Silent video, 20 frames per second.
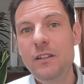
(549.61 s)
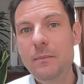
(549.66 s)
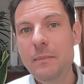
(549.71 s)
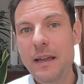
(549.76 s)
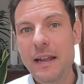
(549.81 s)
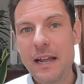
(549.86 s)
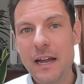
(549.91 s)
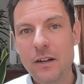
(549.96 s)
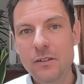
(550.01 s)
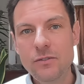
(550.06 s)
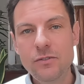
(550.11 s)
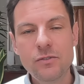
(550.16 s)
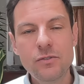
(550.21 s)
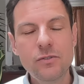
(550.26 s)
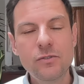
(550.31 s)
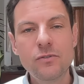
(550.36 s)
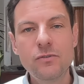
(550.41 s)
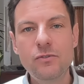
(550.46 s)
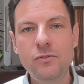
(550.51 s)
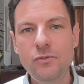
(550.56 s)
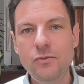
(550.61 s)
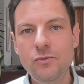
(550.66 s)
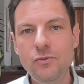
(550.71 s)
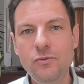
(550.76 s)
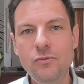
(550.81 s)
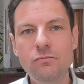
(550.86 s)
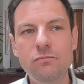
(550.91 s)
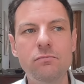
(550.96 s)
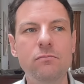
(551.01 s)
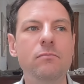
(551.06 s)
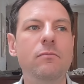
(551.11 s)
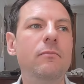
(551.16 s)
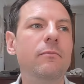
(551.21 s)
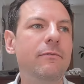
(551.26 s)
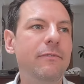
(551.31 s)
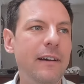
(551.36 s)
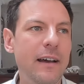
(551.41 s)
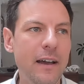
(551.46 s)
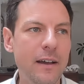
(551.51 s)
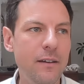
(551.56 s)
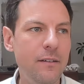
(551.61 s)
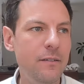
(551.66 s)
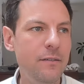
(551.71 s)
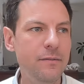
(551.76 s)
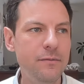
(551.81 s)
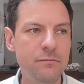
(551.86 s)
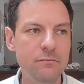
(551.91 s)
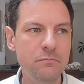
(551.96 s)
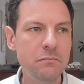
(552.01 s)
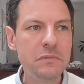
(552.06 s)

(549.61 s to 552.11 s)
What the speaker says: email out to 5,